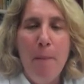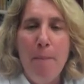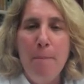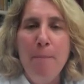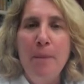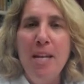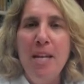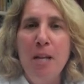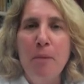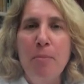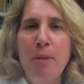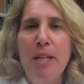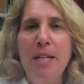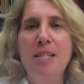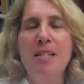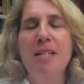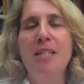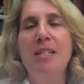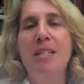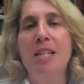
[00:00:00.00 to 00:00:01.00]
meeting
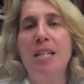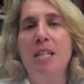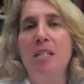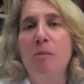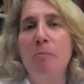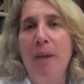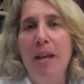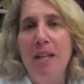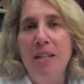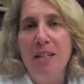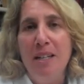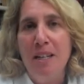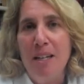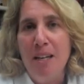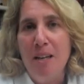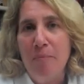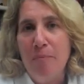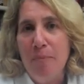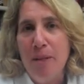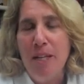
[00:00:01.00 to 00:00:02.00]
places and expanding
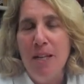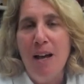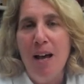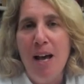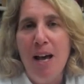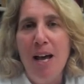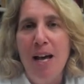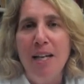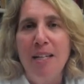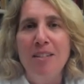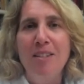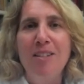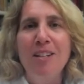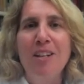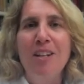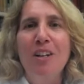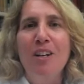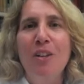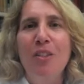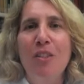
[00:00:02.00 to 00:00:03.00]
it beyond
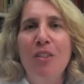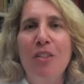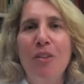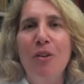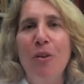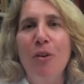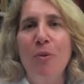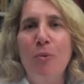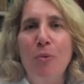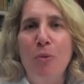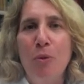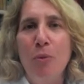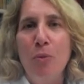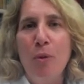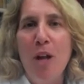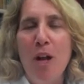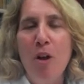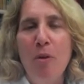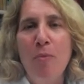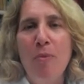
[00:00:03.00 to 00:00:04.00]
the
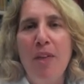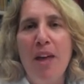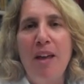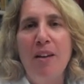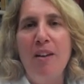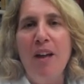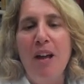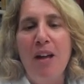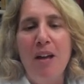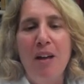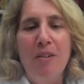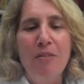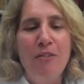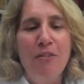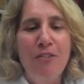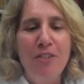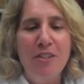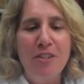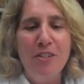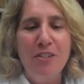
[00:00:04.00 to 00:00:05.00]
realm that
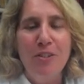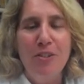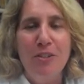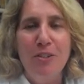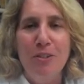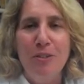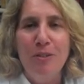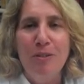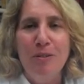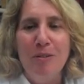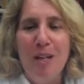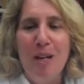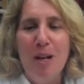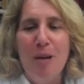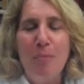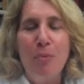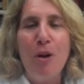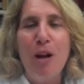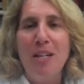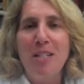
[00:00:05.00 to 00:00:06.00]
physical
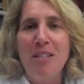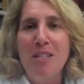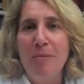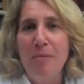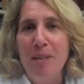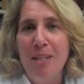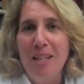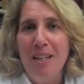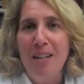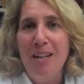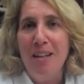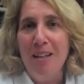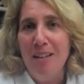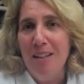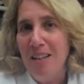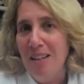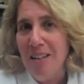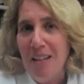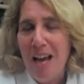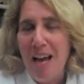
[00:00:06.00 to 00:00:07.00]
proximity
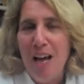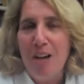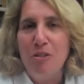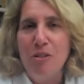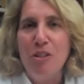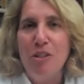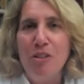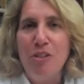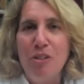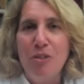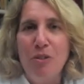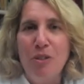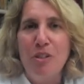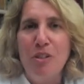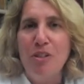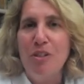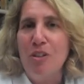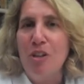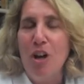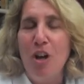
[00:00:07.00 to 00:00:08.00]
allows. And so
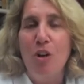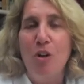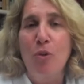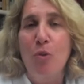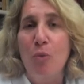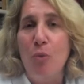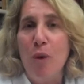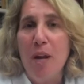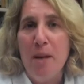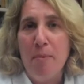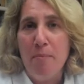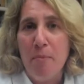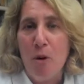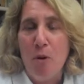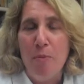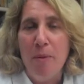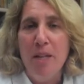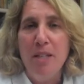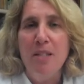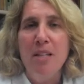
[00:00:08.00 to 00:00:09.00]
this is a great
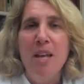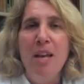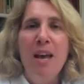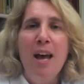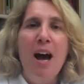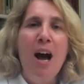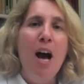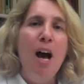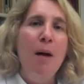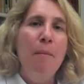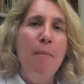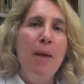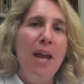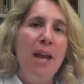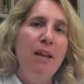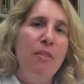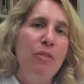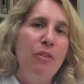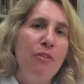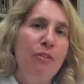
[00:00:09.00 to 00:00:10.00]
moment.
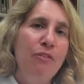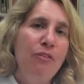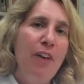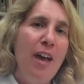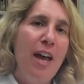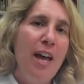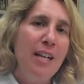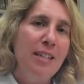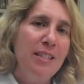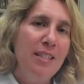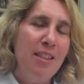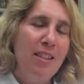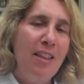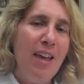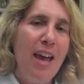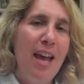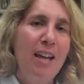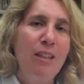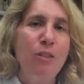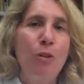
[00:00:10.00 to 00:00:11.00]
And the fact
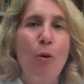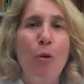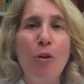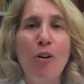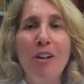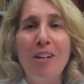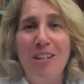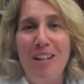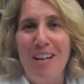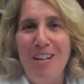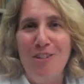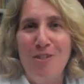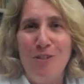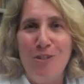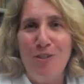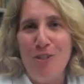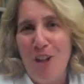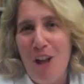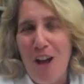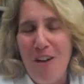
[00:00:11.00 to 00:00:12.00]
that the
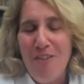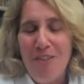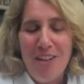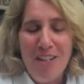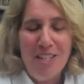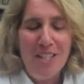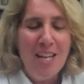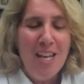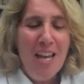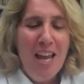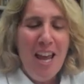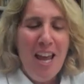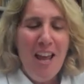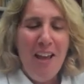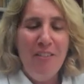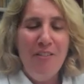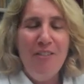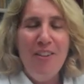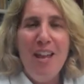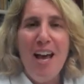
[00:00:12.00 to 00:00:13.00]
organizers of it
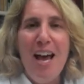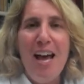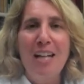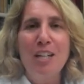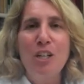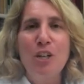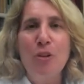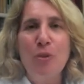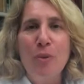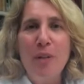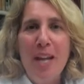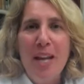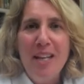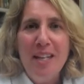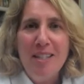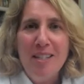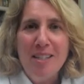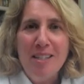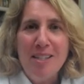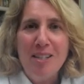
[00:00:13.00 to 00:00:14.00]
have not
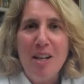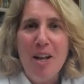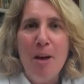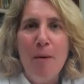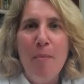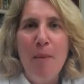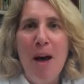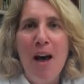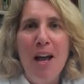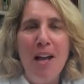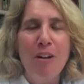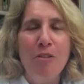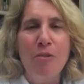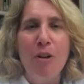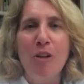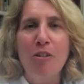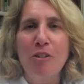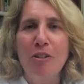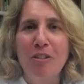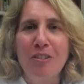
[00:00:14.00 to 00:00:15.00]
created some
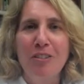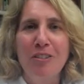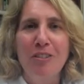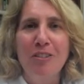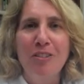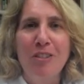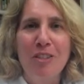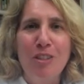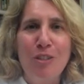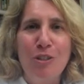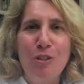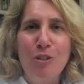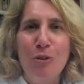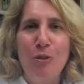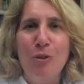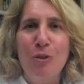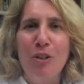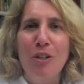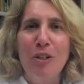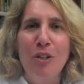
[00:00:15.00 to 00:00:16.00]
hierarchical,
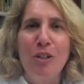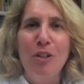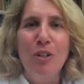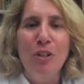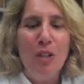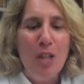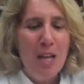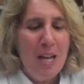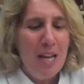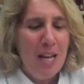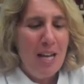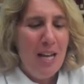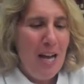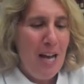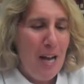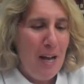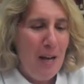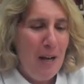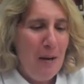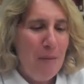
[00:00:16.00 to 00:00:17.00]
dictatorial
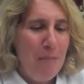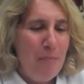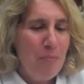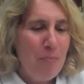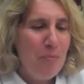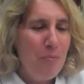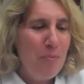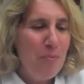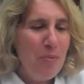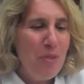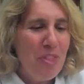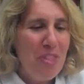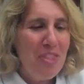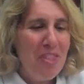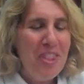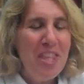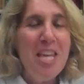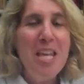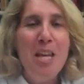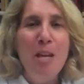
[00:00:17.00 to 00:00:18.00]

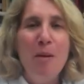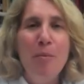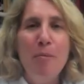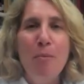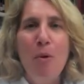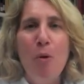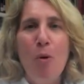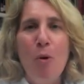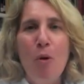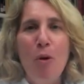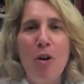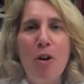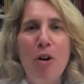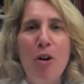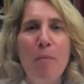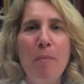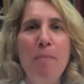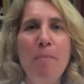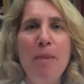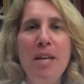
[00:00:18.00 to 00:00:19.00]
theme
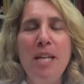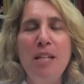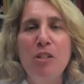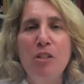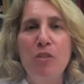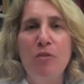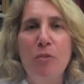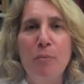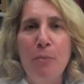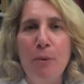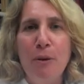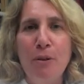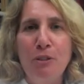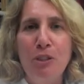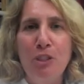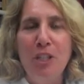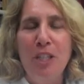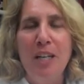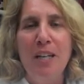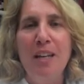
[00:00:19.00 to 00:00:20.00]
or means of
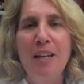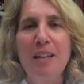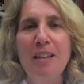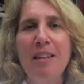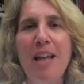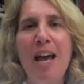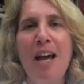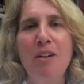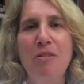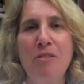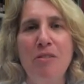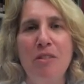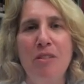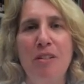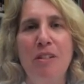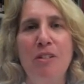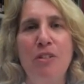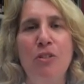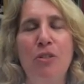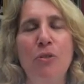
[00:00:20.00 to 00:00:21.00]
approaching it allows
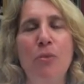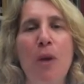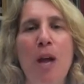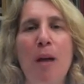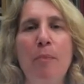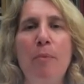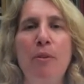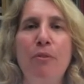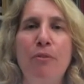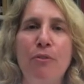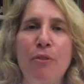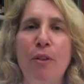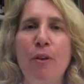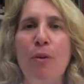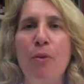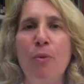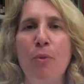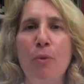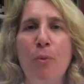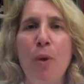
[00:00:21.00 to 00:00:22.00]
it to ebb and
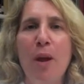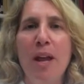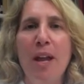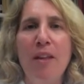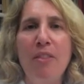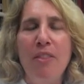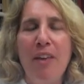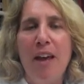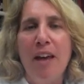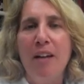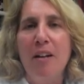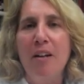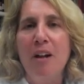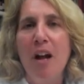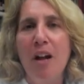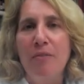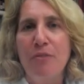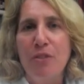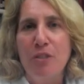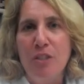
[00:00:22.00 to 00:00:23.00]
flow the way that a
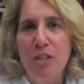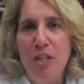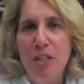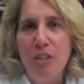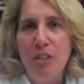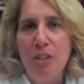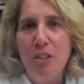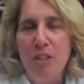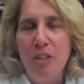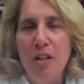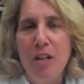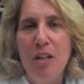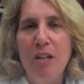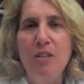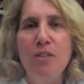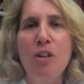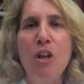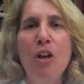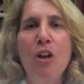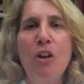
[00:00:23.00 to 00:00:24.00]
conversation
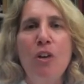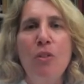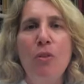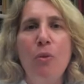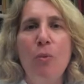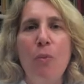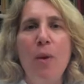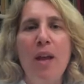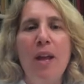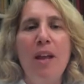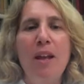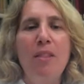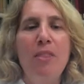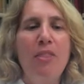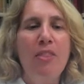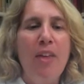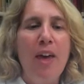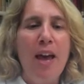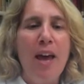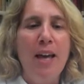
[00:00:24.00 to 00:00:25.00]
does, the way
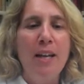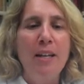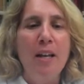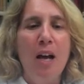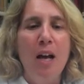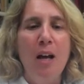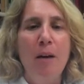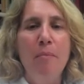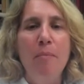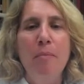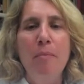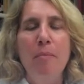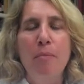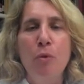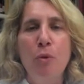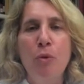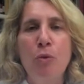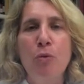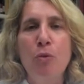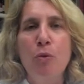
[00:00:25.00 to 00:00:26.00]
that
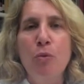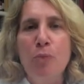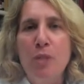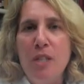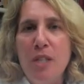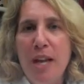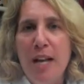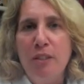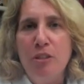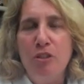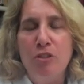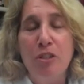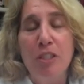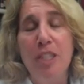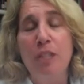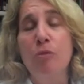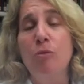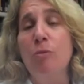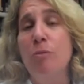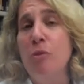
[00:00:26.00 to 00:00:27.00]
groups
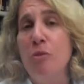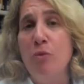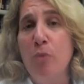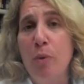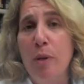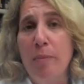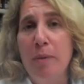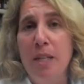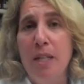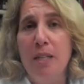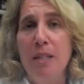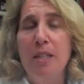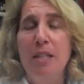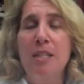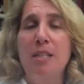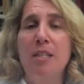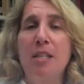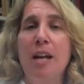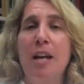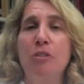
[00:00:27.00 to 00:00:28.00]
of women at
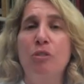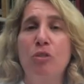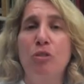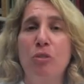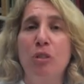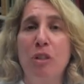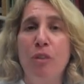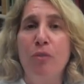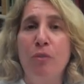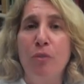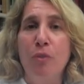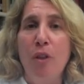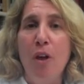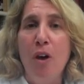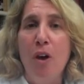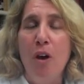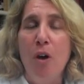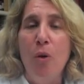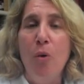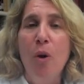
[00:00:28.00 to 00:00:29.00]
least, naturally
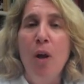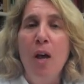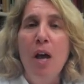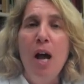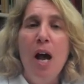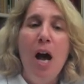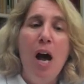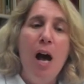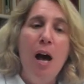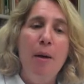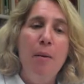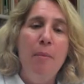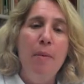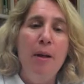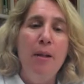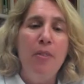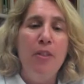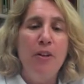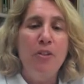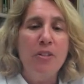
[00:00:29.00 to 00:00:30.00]
flow,
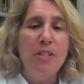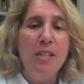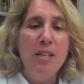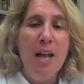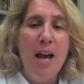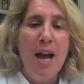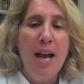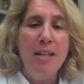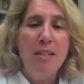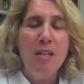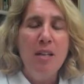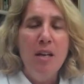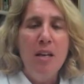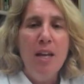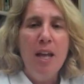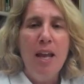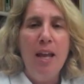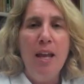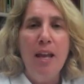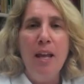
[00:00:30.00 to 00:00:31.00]
and there's not
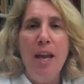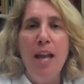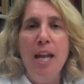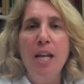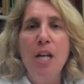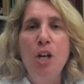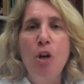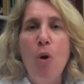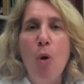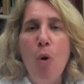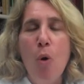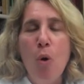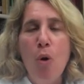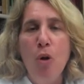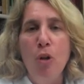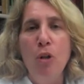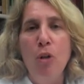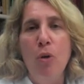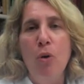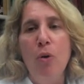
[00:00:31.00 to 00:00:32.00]
a
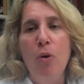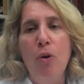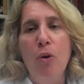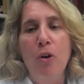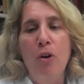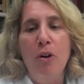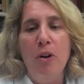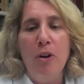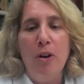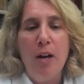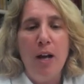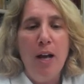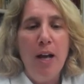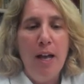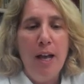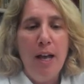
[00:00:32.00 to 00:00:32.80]
goal or